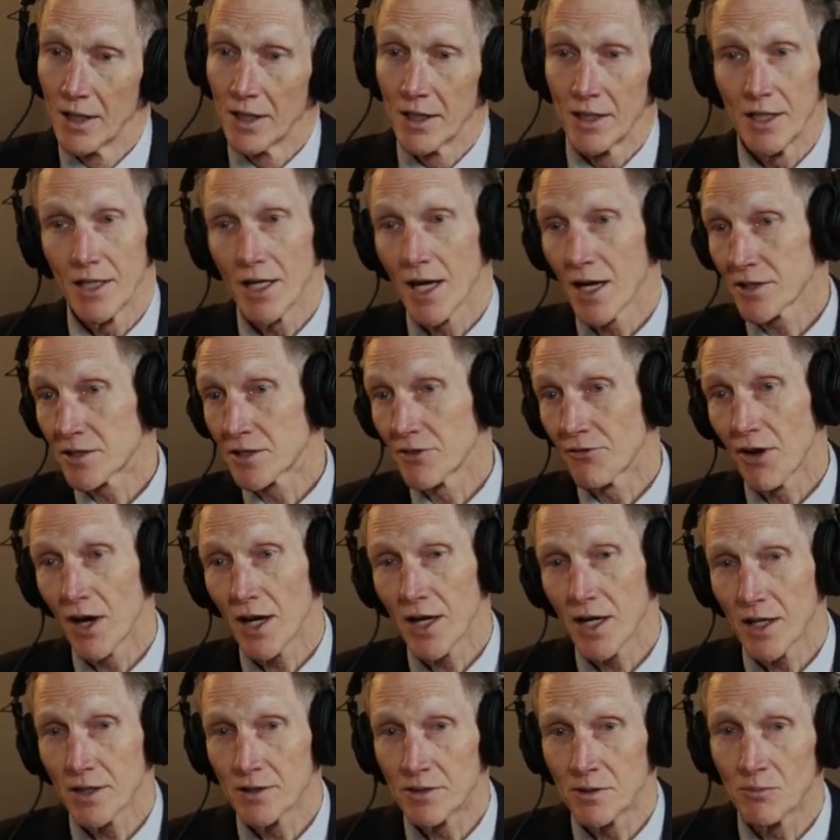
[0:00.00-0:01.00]
he asked if
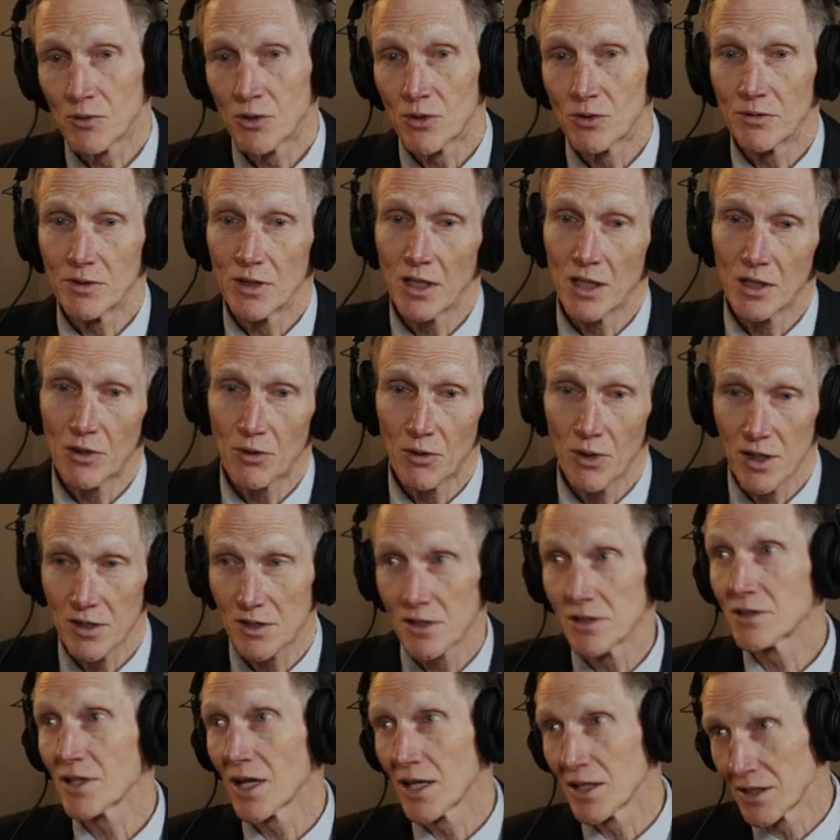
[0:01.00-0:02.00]
I had some any
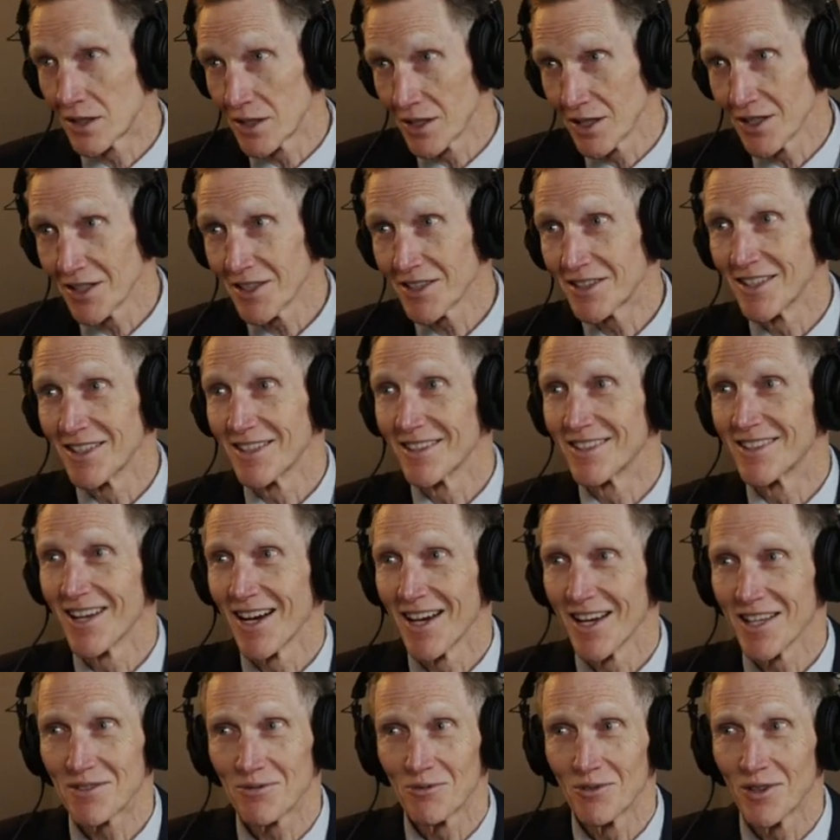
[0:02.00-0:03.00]
questions. I did. And
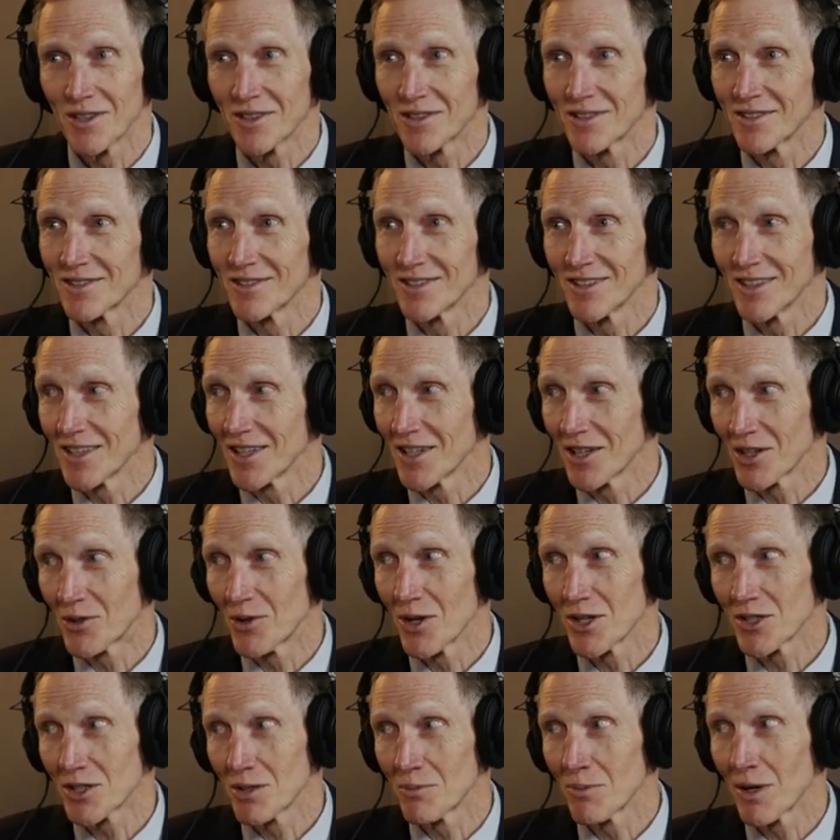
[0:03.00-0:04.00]
I asked him one, uh, a
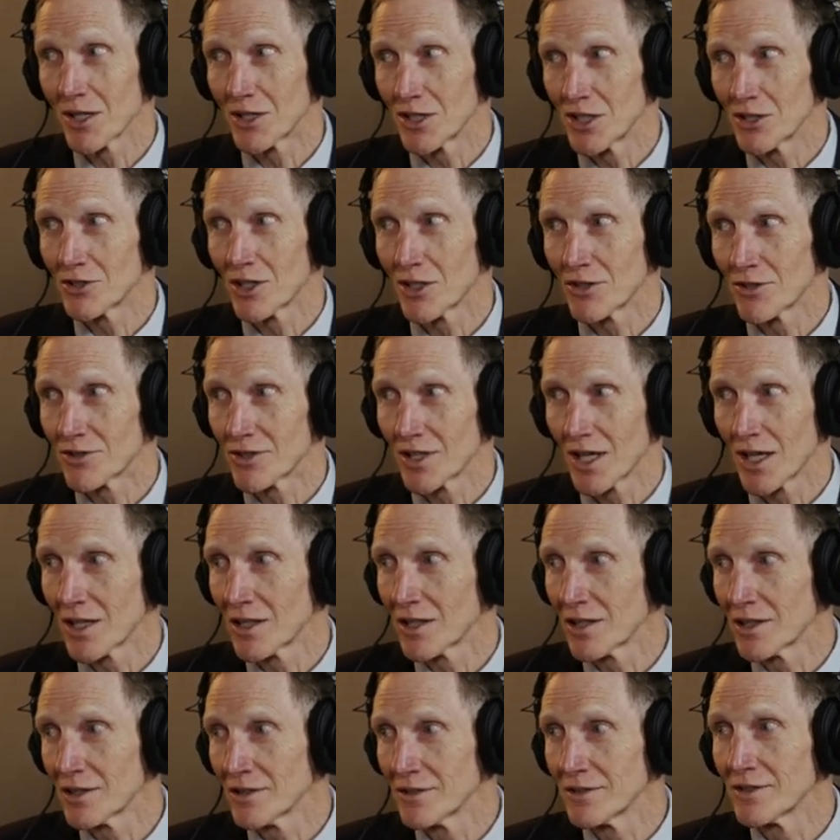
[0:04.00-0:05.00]
question about his
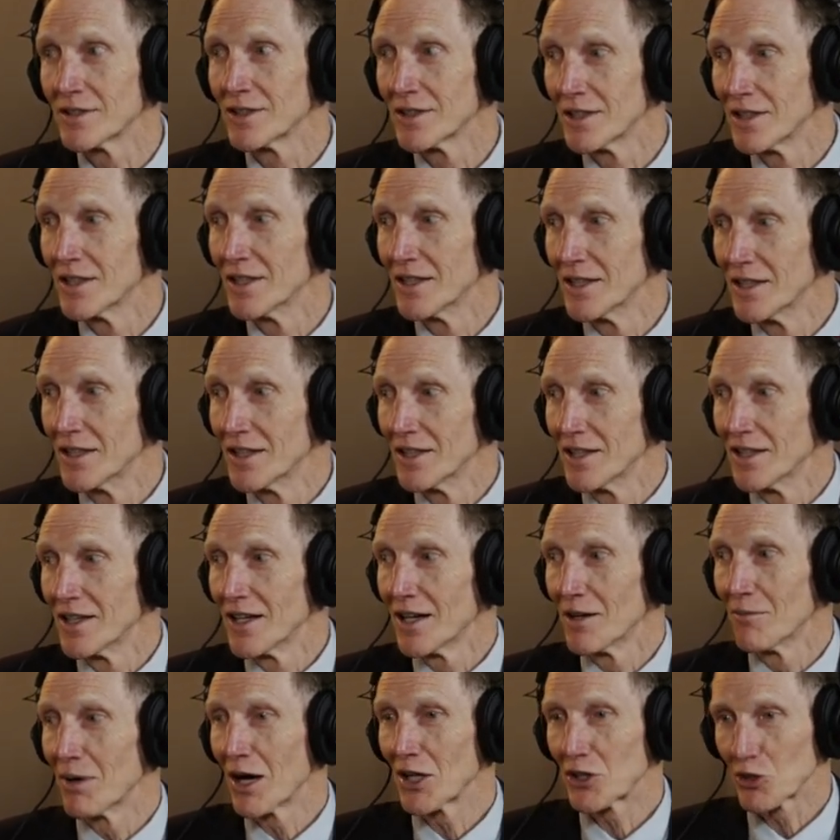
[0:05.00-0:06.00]
understanding
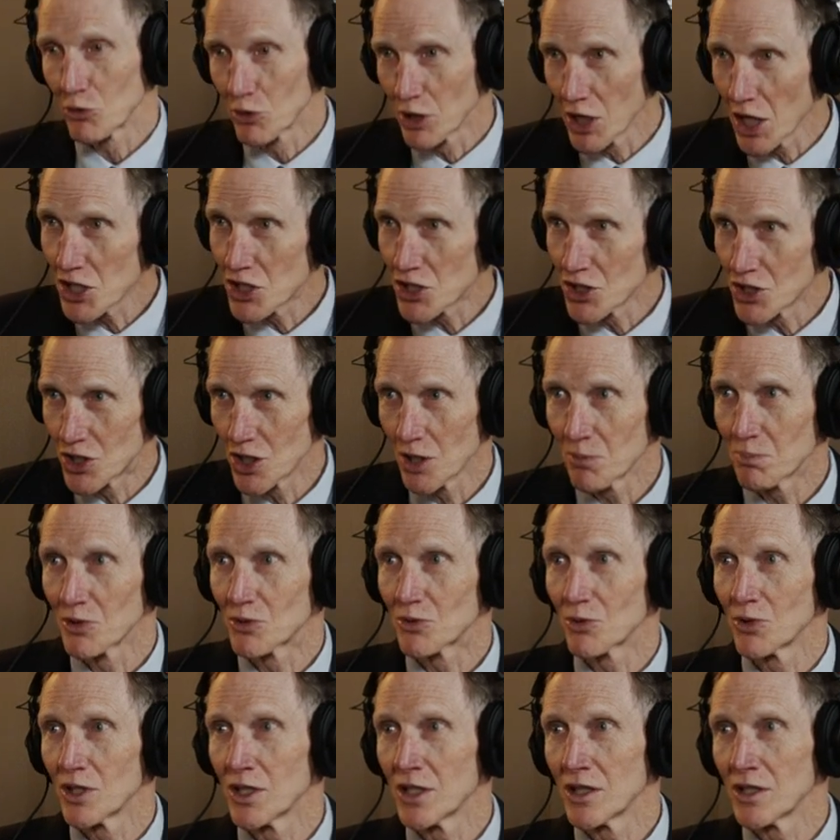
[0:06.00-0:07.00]
about the relationship
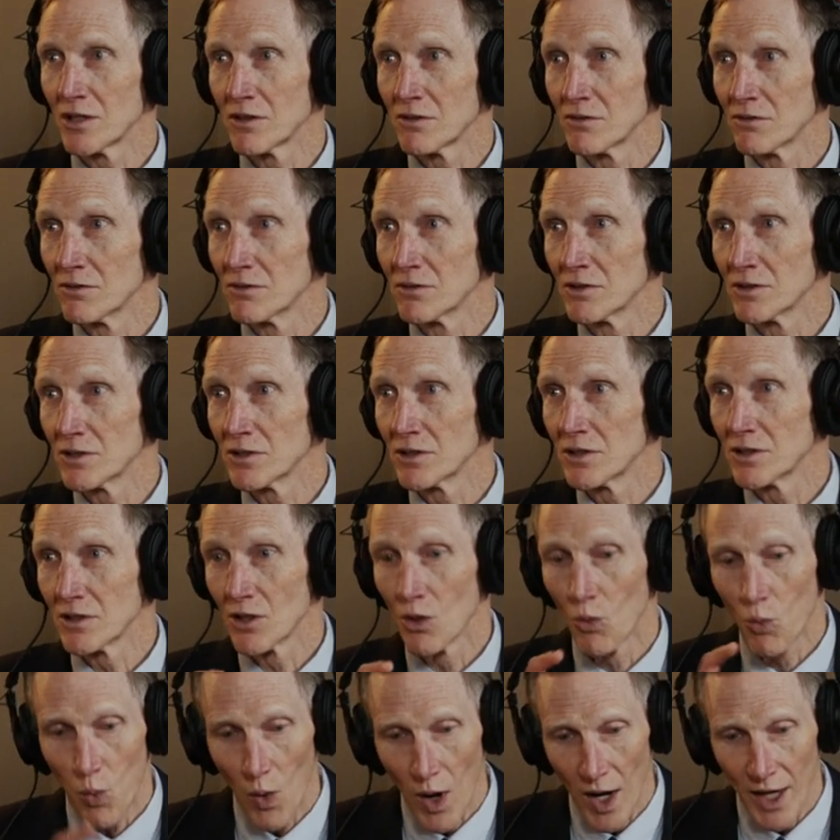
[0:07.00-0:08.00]
between
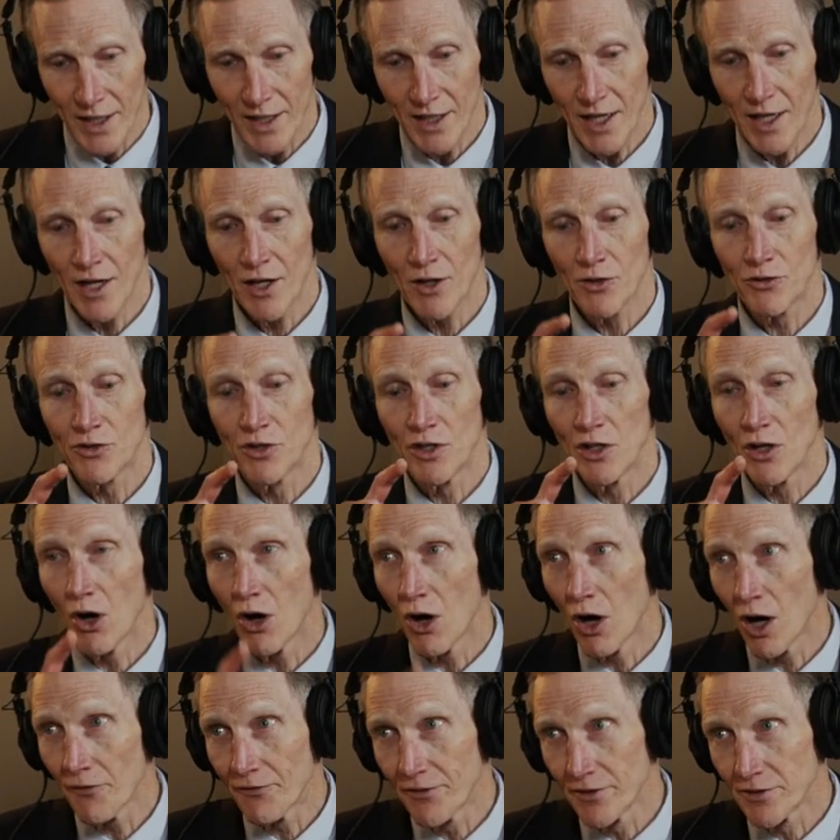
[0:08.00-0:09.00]
the White House, the
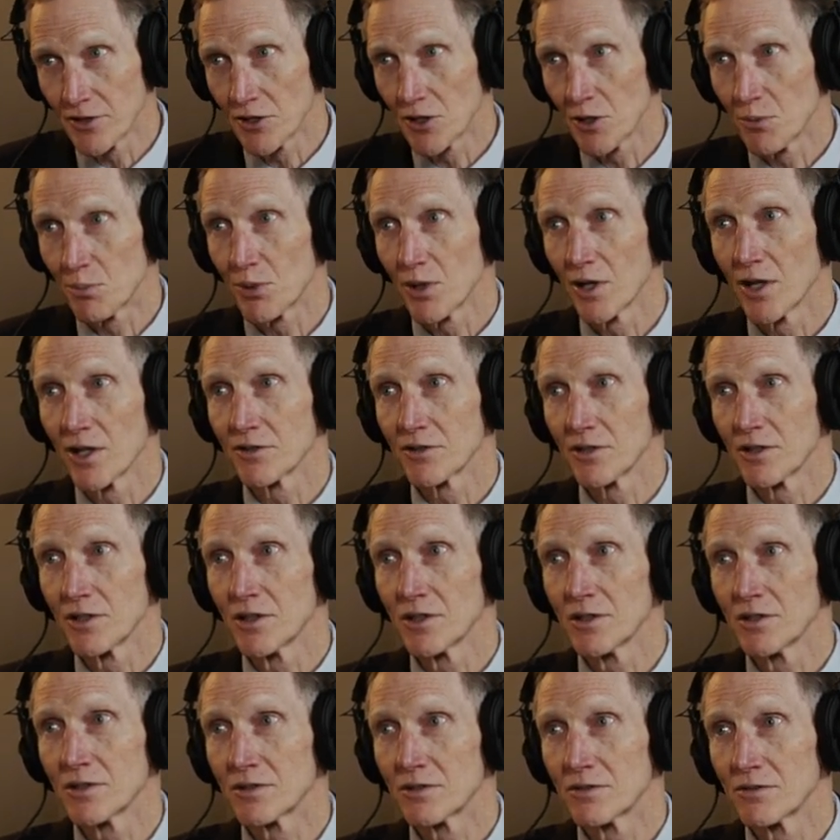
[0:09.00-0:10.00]
office of the
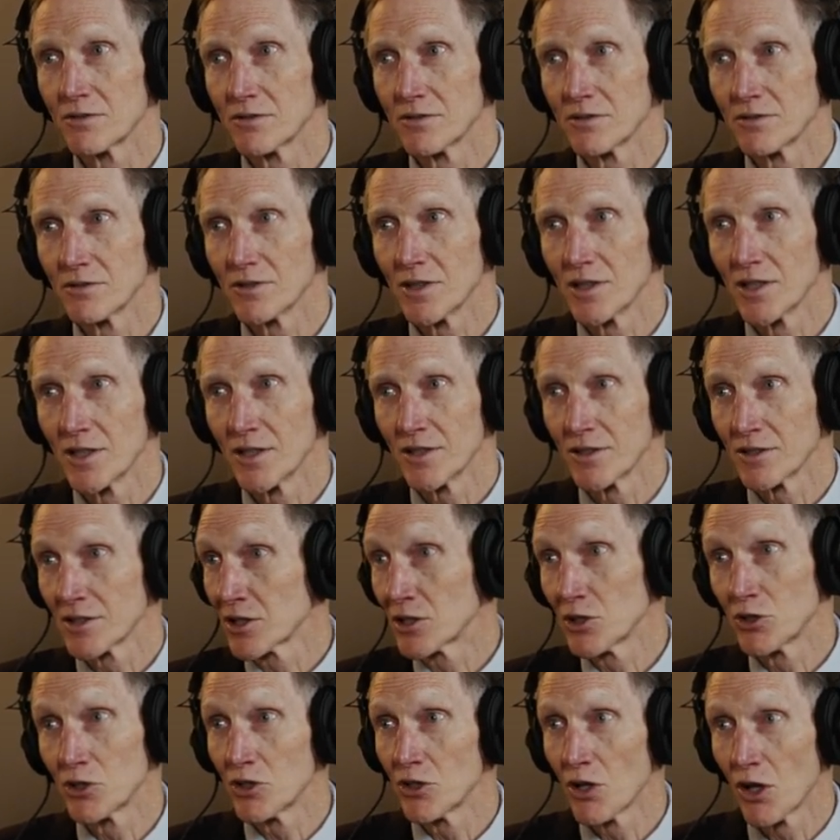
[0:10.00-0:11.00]
president, uh,
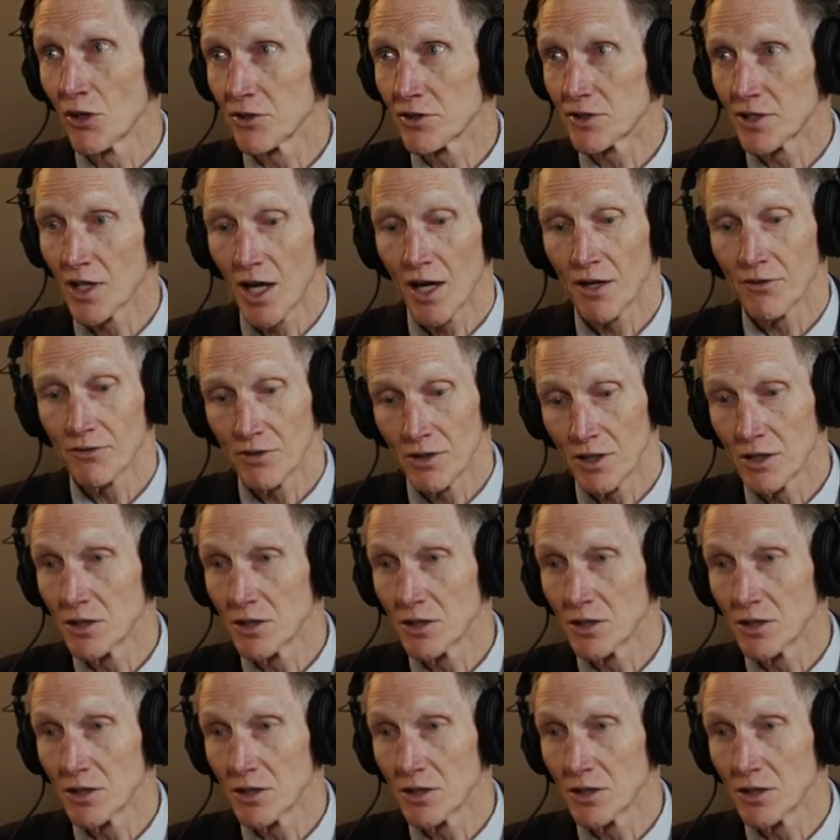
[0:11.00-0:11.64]
including all the staff,